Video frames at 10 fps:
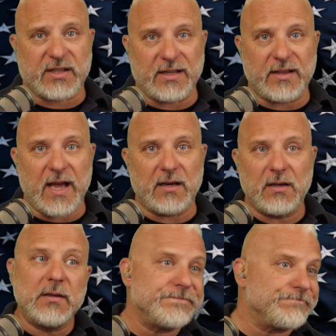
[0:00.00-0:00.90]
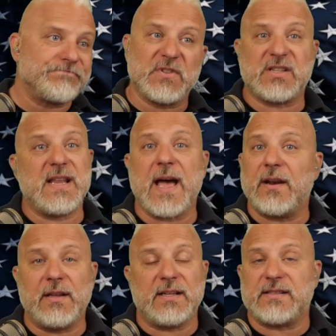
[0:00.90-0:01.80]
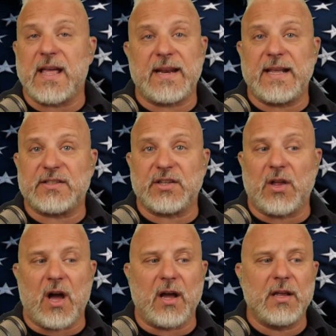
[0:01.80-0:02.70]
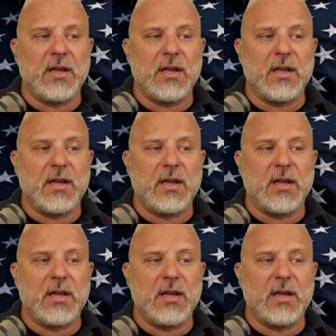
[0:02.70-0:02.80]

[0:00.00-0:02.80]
like that. It's not against the law.